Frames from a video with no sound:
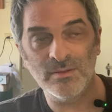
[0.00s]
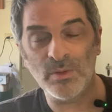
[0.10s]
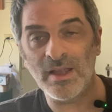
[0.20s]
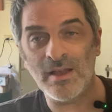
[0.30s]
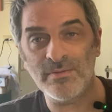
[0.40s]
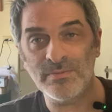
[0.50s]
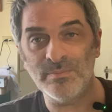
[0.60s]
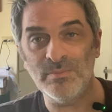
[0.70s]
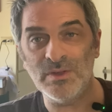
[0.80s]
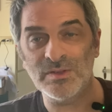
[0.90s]
We have
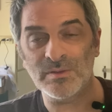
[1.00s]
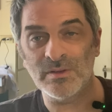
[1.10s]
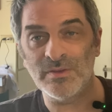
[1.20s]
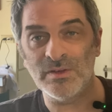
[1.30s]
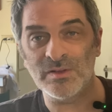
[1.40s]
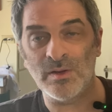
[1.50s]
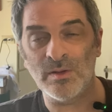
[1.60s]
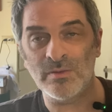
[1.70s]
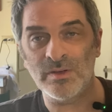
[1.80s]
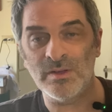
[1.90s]
music reviews all
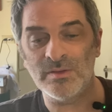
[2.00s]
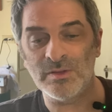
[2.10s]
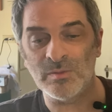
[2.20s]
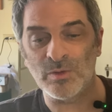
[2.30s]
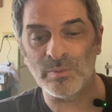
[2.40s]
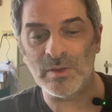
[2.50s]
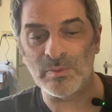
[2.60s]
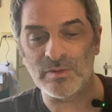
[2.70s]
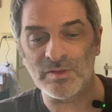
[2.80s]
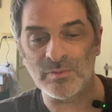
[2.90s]
over YouTube where
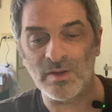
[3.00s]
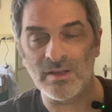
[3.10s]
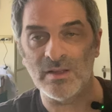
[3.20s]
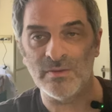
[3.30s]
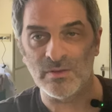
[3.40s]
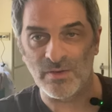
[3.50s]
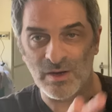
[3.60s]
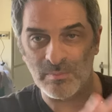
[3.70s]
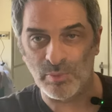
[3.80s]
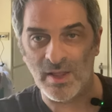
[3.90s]
people just want to give you
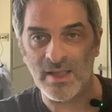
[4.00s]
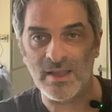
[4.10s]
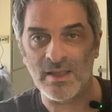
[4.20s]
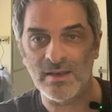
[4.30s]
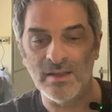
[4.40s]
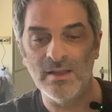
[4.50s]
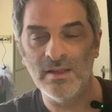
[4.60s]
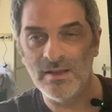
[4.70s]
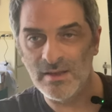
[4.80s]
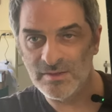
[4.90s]
very blanket,
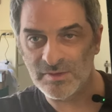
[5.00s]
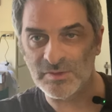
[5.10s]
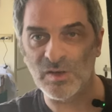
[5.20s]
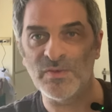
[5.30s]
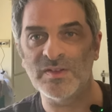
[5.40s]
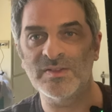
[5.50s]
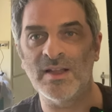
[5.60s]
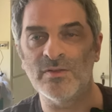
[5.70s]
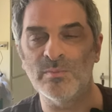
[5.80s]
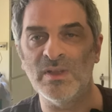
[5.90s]
surface
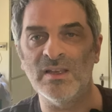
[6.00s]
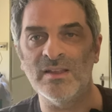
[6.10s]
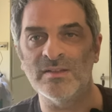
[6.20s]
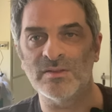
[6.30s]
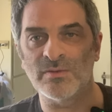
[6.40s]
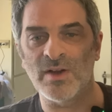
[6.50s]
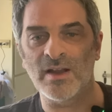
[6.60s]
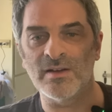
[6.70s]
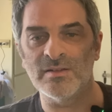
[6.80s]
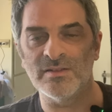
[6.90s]
level meanings of
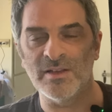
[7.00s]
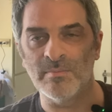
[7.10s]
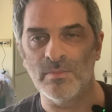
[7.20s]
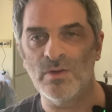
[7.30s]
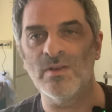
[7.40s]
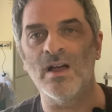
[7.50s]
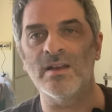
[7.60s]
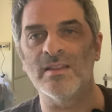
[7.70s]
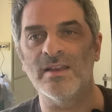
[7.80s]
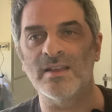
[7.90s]
records and then move
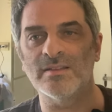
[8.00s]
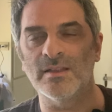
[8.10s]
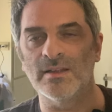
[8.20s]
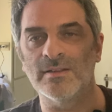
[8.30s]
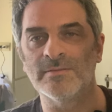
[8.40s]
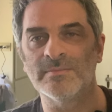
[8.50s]
on to the next thing.